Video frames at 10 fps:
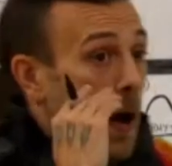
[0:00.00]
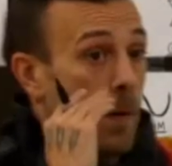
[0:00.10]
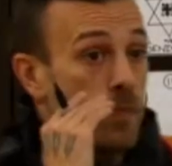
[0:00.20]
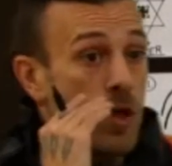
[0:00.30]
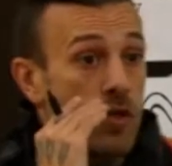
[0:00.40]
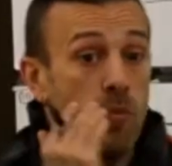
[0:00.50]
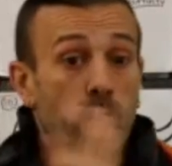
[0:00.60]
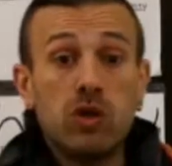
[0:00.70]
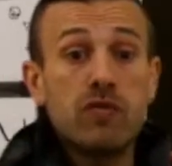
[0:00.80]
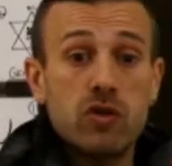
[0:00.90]
the
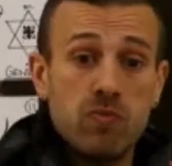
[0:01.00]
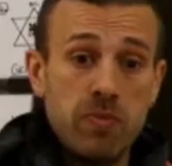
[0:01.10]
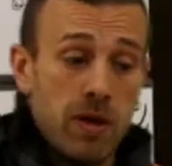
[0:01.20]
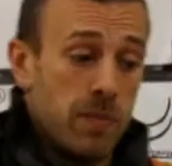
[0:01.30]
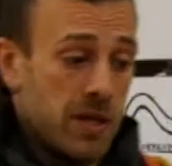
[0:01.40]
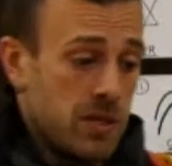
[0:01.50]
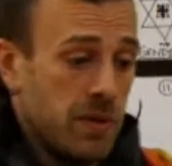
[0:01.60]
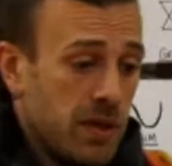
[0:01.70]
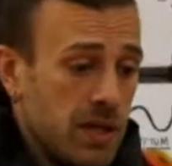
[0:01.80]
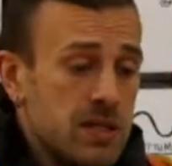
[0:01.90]
multiverse of
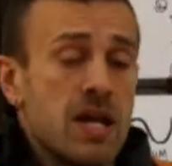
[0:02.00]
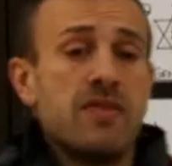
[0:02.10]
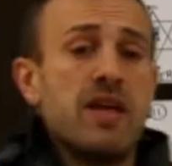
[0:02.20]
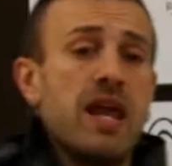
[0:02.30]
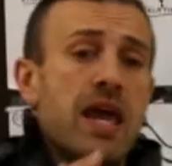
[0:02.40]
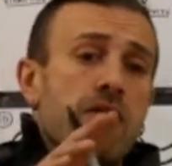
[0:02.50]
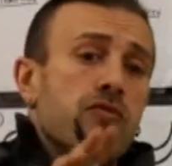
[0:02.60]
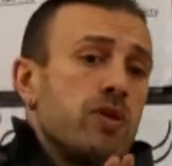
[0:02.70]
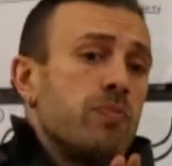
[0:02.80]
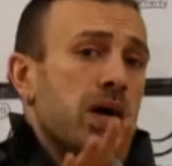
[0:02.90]
possibilities, that
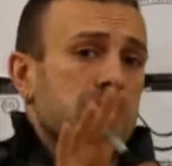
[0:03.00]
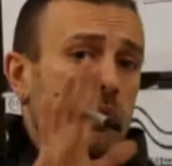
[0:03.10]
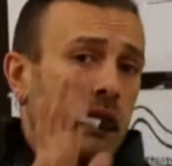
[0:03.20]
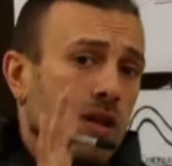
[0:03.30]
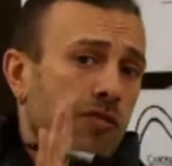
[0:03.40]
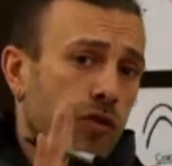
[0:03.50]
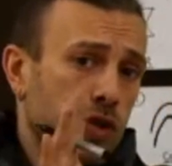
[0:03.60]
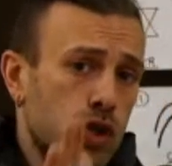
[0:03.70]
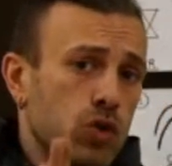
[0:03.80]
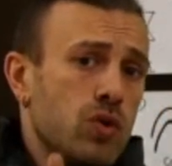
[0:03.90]
every possibility
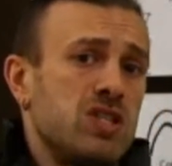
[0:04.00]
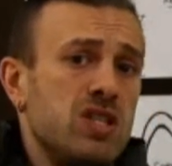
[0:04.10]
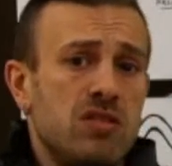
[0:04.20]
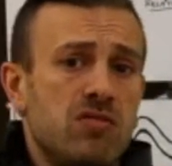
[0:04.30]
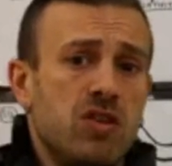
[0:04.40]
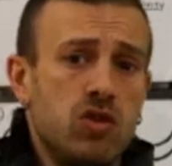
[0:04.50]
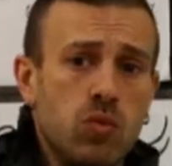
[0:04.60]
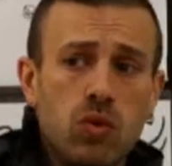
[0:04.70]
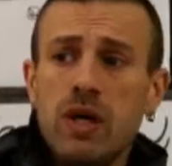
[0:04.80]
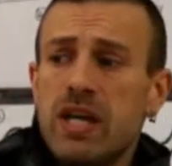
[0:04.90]
for you as an
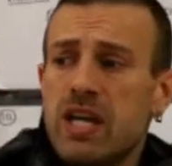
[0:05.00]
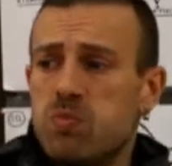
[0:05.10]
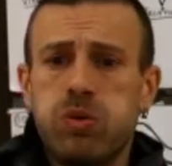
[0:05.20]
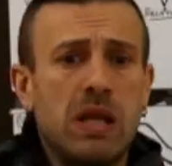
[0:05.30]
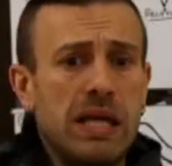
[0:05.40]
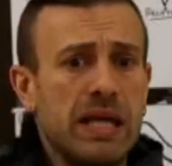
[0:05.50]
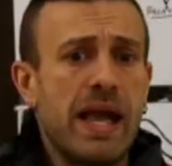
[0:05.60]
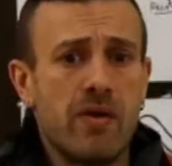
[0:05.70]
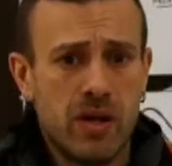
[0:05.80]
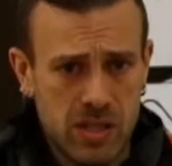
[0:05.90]
individual is
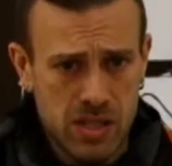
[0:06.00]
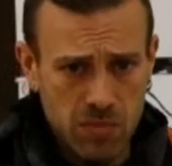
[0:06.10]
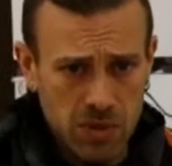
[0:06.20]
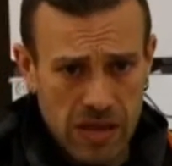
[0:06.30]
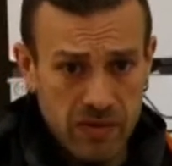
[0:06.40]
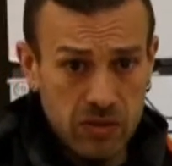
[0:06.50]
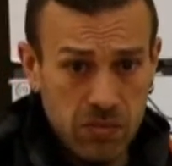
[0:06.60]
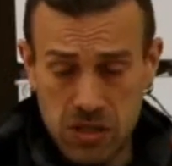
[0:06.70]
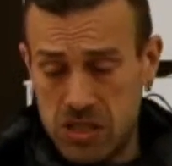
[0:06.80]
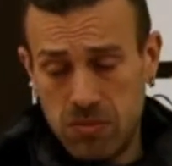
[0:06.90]
playing out on some
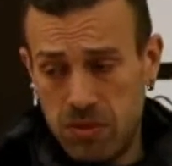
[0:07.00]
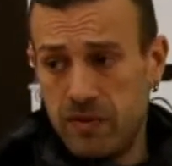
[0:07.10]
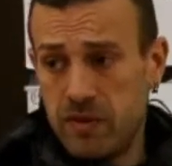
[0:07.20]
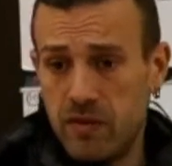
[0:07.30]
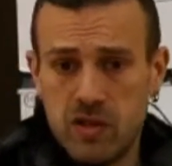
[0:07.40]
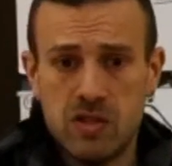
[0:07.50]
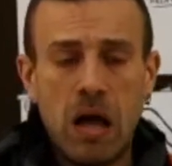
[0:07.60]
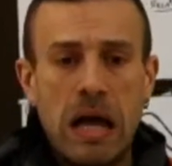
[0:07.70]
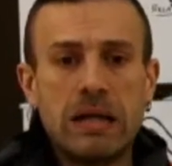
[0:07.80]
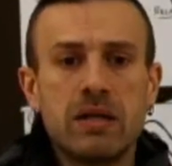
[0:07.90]
level of
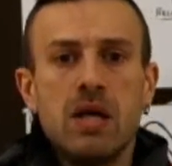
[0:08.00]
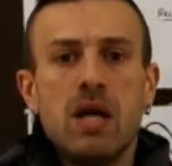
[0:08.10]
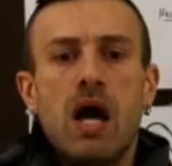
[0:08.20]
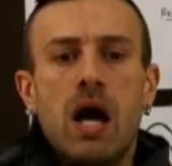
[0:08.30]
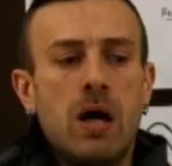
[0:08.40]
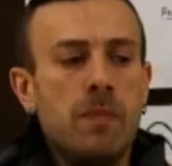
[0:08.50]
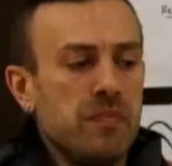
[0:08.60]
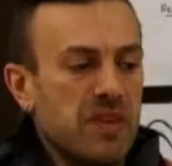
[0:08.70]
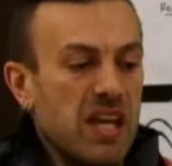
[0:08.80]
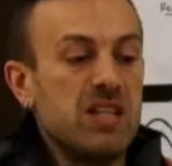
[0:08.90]
this mind.
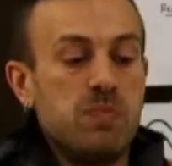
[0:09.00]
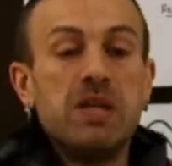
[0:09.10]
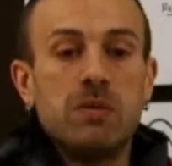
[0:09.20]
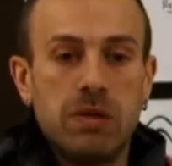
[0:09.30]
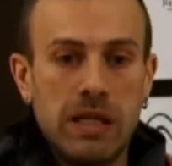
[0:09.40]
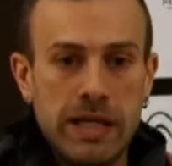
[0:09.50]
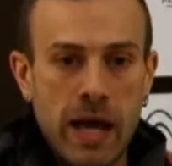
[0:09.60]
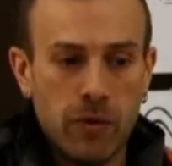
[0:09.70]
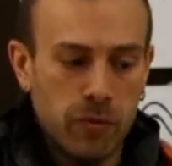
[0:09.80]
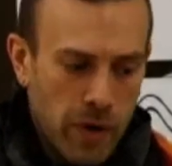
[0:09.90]
It's being played
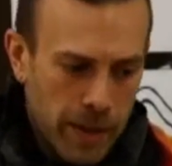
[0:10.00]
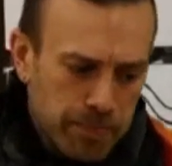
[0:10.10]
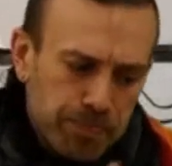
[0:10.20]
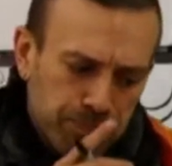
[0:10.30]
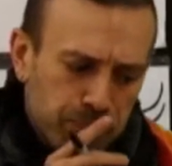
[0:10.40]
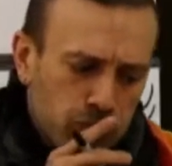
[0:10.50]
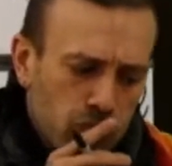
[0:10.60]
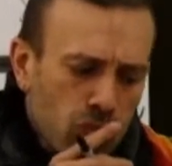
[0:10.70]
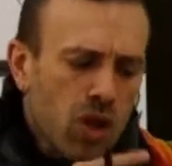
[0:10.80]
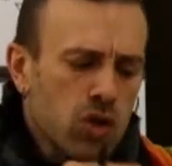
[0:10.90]
out, right?
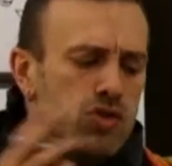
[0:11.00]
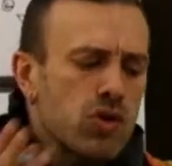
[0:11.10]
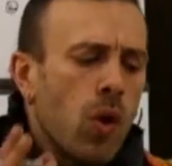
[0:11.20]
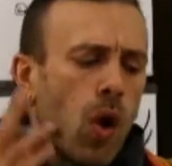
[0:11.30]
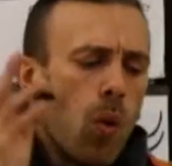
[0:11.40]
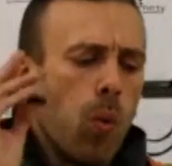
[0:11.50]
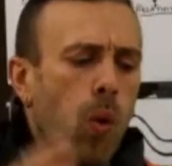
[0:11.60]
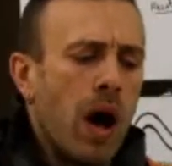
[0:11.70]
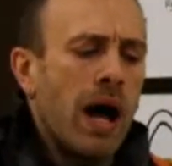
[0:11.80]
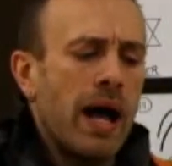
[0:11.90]
So
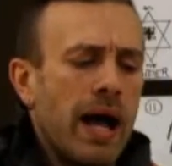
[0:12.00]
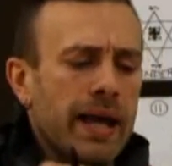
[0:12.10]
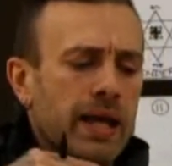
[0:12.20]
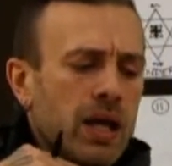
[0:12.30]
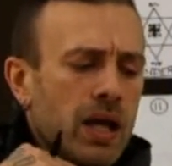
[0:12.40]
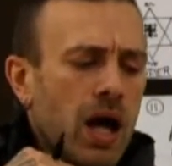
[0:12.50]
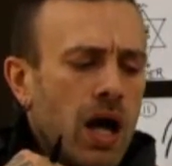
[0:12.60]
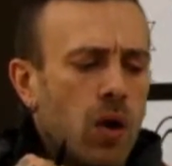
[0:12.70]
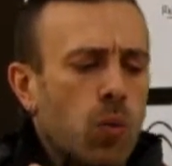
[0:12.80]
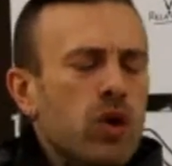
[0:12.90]
why
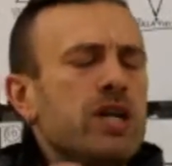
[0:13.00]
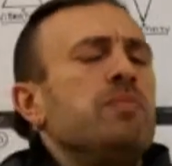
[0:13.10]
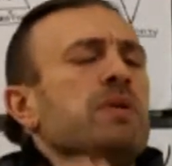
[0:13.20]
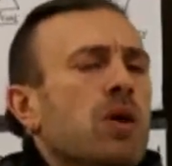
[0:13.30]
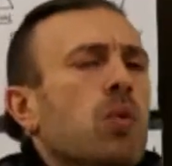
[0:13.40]
wouldn't it